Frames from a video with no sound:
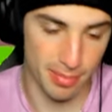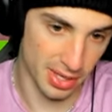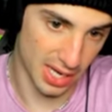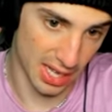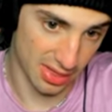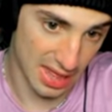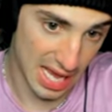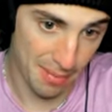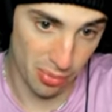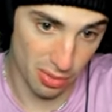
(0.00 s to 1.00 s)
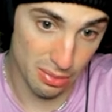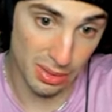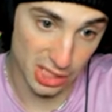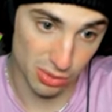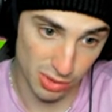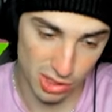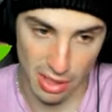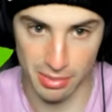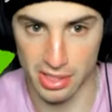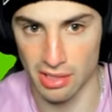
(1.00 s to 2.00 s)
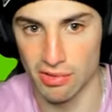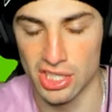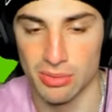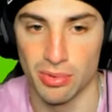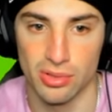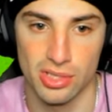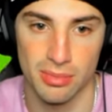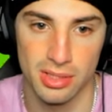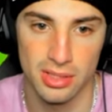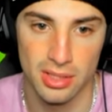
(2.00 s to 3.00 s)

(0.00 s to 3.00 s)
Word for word: but at that point, we might just want to swap it to like Raging Bolt or something.